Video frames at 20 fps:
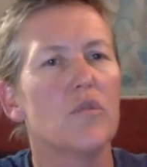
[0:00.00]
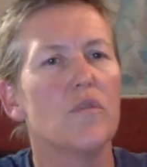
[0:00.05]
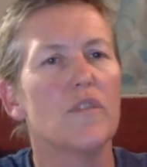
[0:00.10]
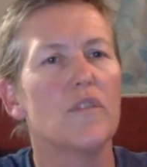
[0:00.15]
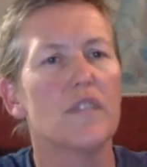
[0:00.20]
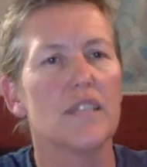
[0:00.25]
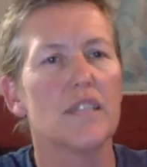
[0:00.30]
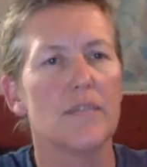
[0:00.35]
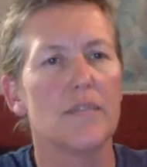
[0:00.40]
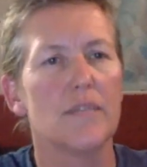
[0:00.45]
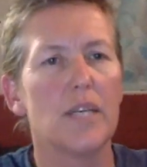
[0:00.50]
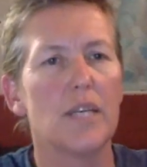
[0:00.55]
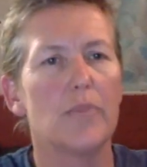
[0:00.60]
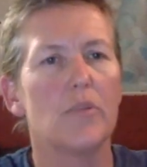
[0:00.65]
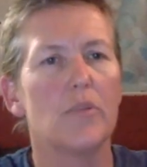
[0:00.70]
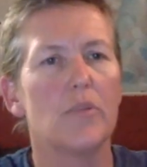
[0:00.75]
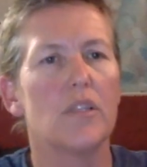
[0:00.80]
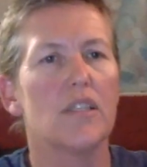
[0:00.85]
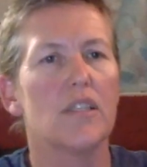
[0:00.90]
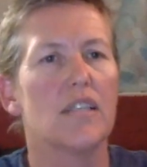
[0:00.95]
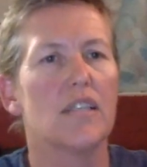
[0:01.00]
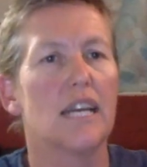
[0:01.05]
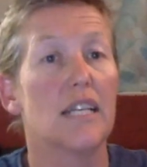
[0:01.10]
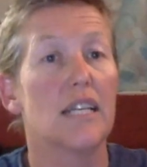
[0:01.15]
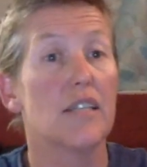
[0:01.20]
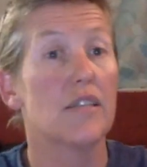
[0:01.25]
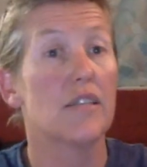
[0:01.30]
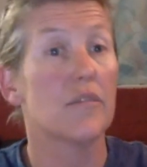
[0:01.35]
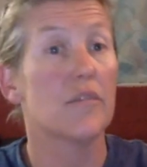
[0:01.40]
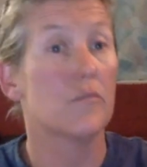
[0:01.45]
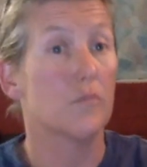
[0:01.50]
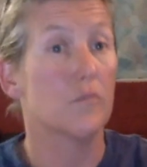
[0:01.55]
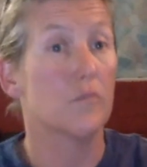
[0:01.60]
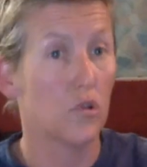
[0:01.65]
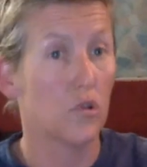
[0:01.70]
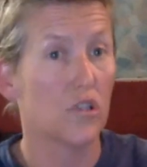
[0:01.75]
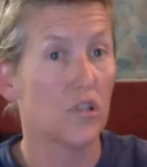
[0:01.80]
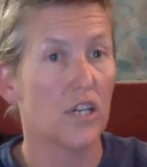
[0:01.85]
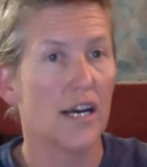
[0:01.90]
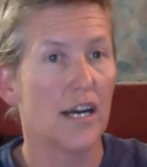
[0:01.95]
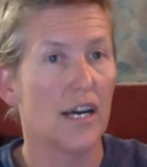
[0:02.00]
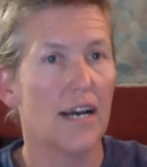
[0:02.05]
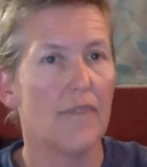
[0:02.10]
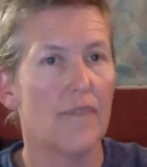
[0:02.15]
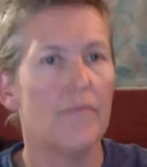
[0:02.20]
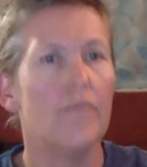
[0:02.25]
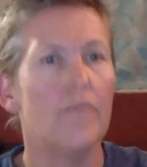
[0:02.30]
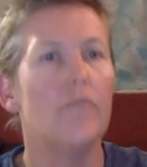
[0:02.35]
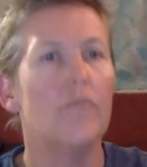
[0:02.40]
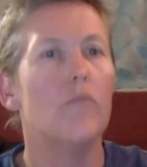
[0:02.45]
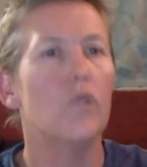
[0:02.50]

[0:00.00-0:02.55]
For some people, it takes more time, more